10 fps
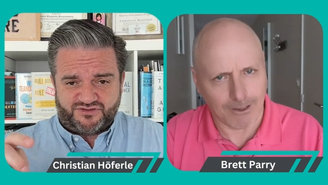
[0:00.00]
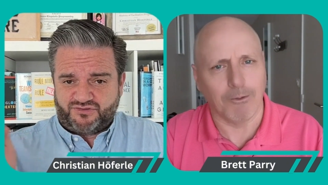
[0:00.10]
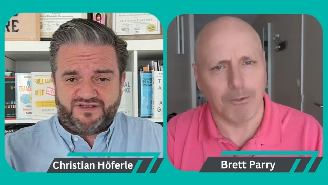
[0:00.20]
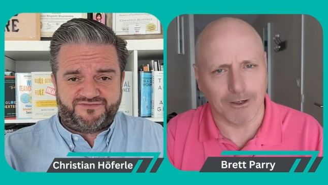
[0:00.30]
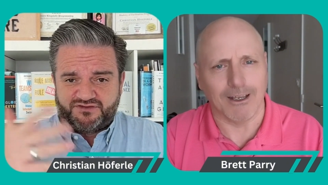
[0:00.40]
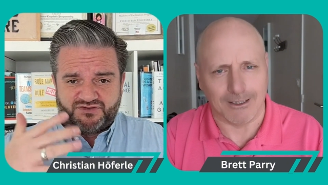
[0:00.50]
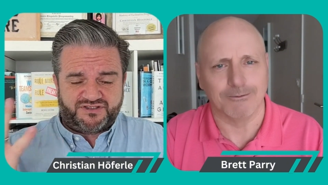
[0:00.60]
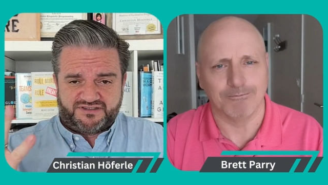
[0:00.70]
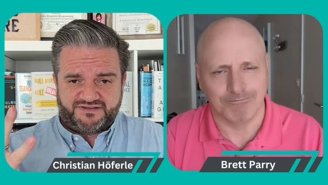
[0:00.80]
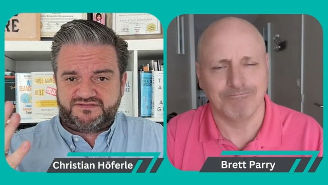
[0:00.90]
Speaker 1: don't have to
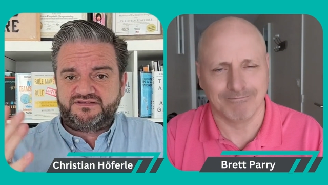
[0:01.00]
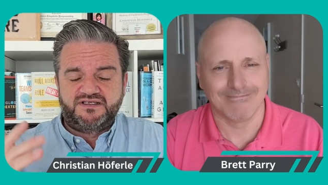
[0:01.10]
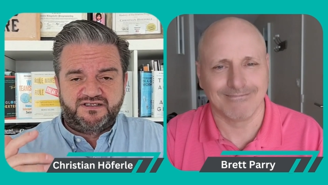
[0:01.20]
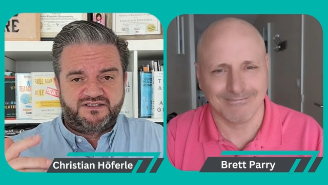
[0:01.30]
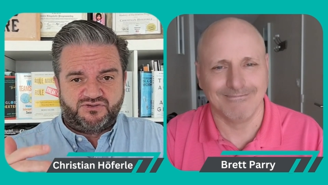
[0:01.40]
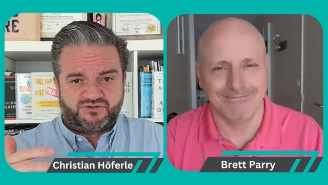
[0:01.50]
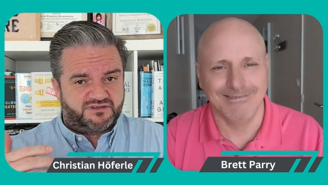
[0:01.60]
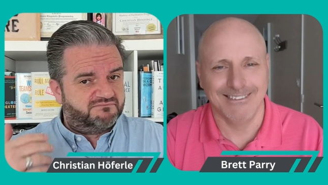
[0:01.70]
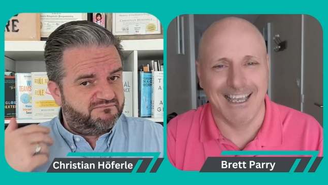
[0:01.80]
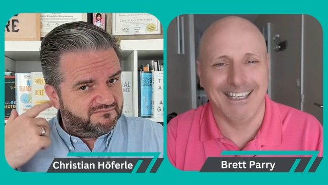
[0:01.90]
look at us. You
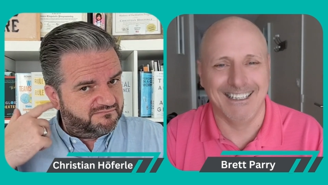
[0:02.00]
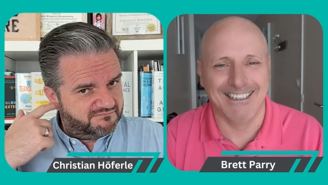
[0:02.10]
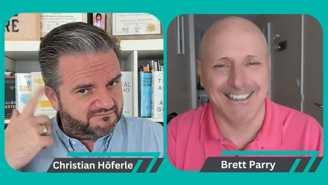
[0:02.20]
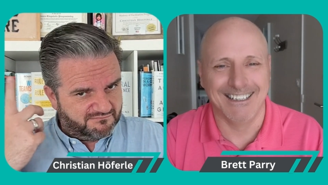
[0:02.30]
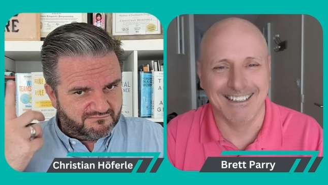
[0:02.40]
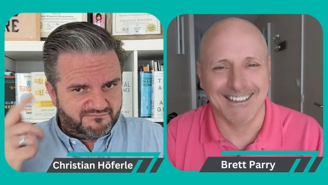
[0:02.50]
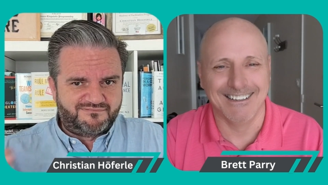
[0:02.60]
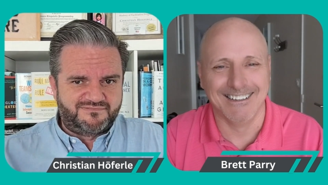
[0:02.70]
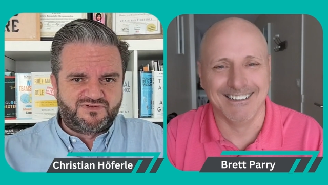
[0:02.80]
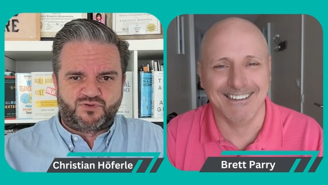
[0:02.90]
can
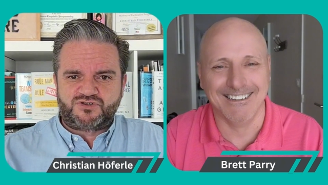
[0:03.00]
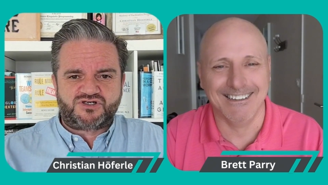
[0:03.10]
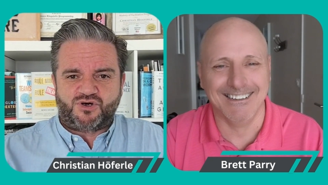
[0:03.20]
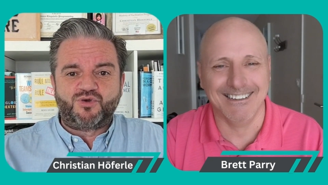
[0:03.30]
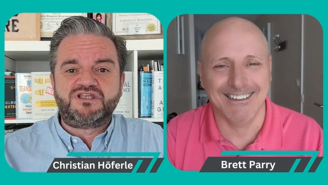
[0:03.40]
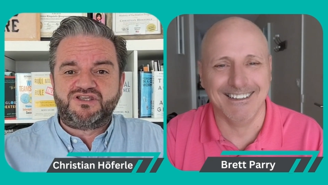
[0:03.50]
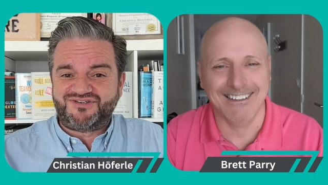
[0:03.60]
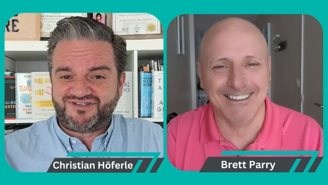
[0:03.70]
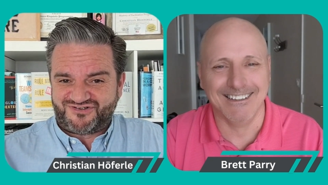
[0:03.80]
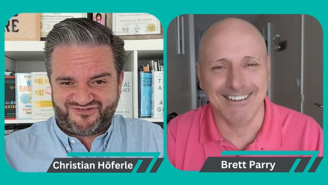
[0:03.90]
torture only
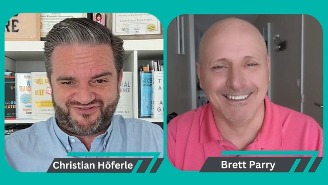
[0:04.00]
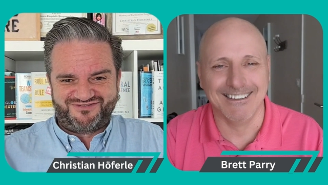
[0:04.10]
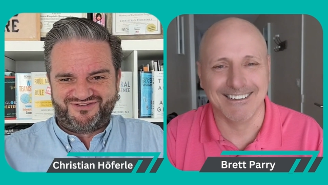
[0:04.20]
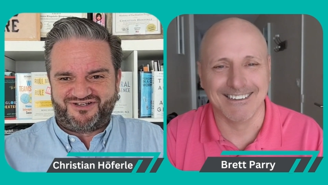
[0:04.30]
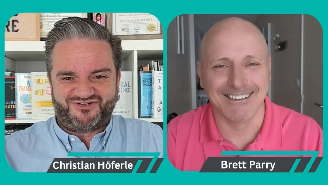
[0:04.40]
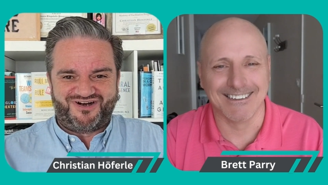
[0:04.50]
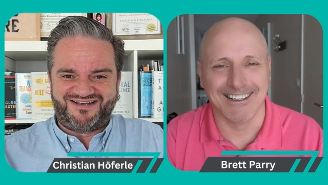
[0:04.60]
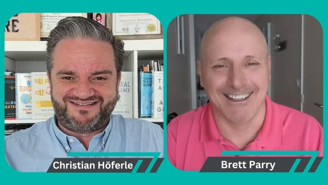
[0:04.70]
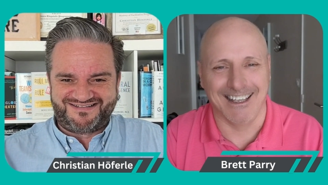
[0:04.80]
your ears, not your eyes.